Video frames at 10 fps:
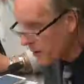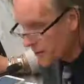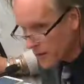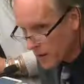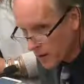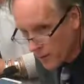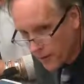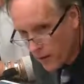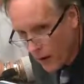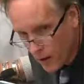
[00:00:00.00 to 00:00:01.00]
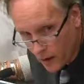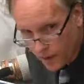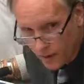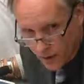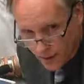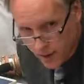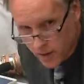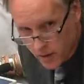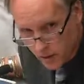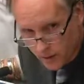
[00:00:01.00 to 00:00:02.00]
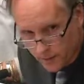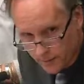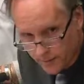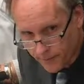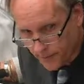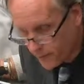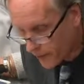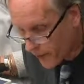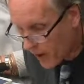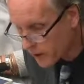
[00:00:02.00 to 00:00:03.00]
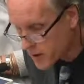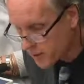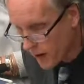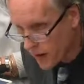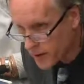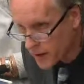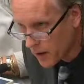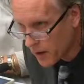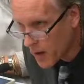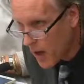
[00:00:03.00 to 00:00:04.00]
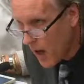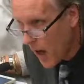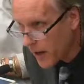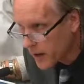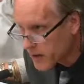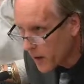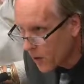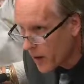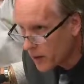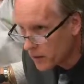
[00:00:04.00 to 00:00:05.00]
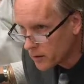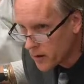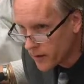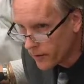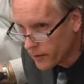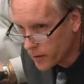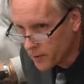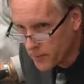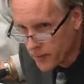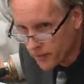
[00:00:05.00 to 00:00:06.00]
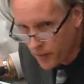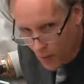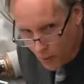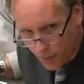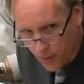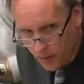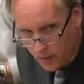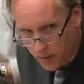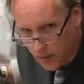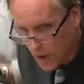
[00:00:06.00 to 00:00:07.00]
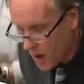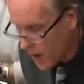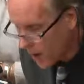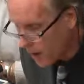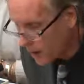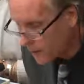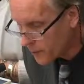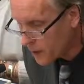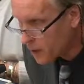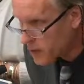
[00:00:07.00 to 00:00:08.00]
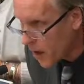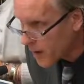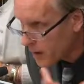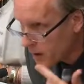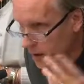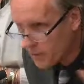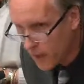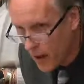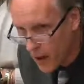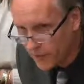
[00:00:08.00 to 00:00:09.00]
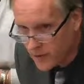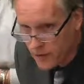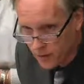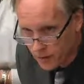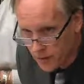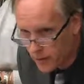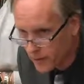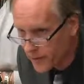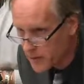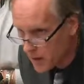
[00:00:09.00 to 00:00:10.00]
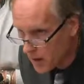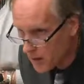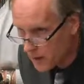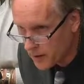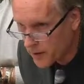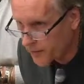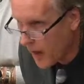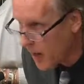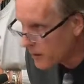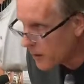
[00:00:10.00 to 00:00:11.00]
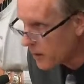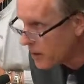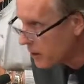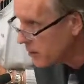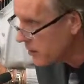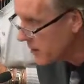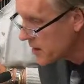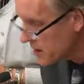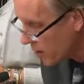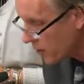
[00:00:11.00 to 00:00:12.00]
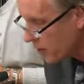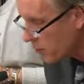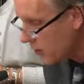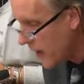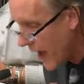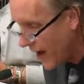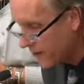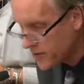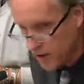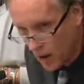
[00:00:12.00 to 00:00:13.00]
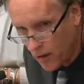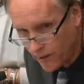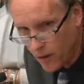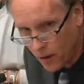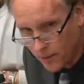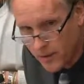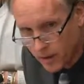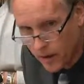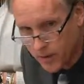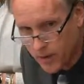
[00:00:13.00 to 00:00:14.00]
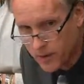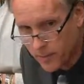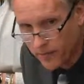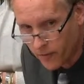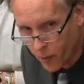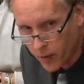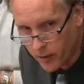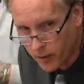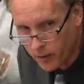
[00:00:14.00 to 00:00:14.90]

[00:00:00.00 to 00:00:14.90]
Ms. Underwood, thank you very much for that response. I guess I want to leave a little bit of hope here. We were talking in my office earlier in the day about the fact that here in Minnesota, we have solved the homeless crisis before.